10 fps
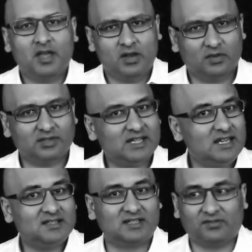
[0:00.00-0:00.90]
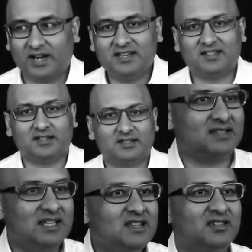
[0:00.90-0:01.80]
These devices,
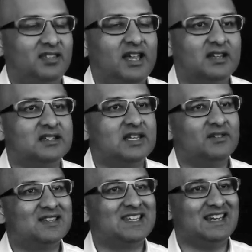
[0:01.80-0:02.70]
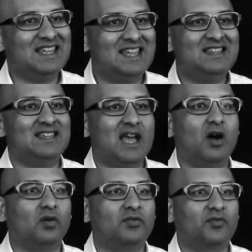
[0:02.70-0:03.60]
these things give us an easy
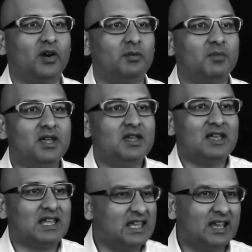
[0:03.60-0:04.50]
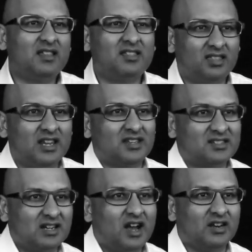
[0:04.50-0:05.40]
out from getting the things
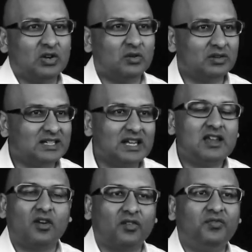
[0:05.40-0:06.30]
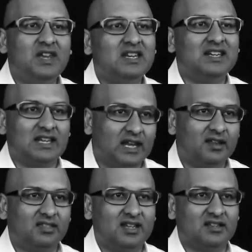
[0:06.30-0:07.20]
done, digging our feet in,
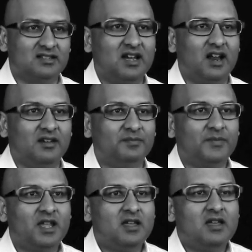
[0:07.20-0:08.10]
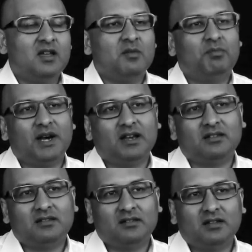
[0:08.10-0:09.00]
getting things done.
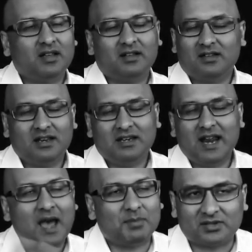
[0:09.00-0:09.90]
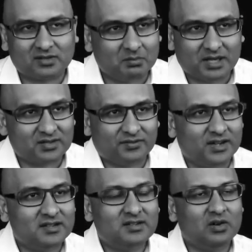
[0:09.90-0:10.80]
And it happens to the best of us,